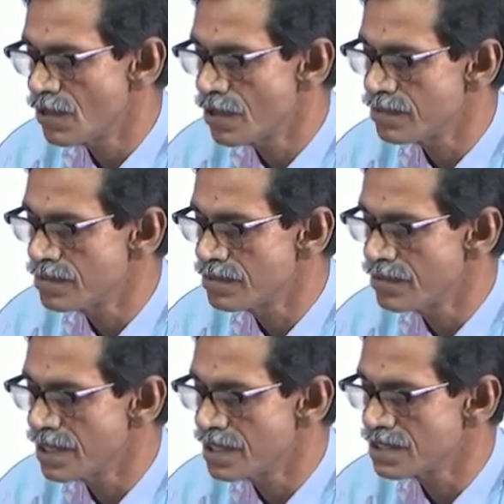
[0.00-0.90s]
or
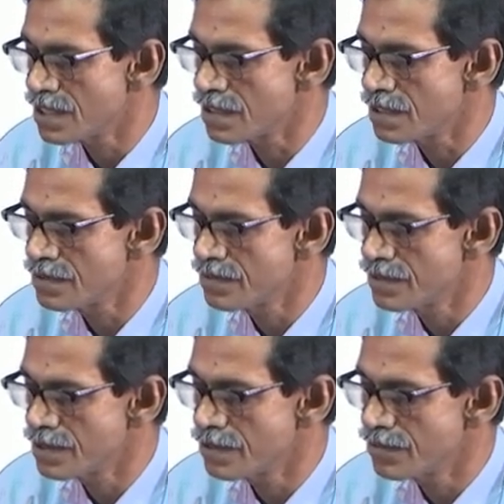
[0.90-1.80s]
make it circle,
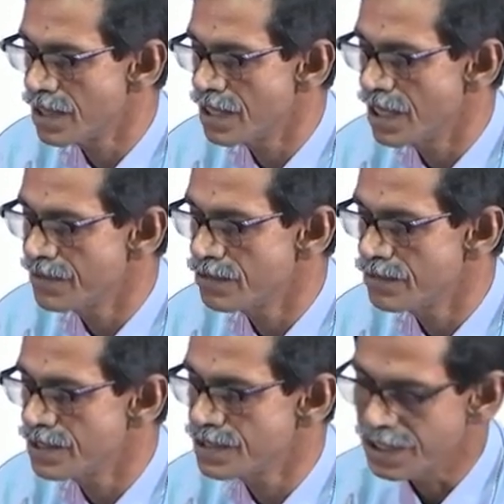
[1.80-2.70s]
it will, my life will
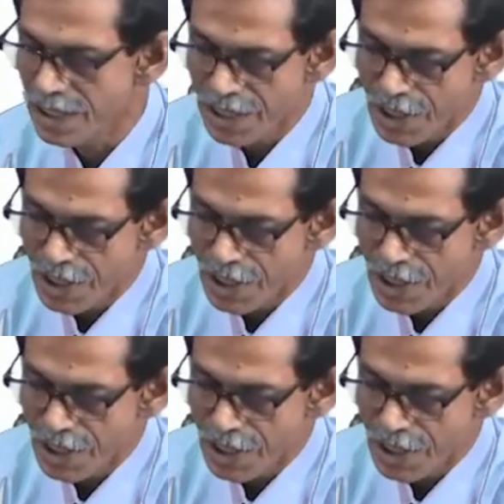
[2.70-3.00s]
be easy.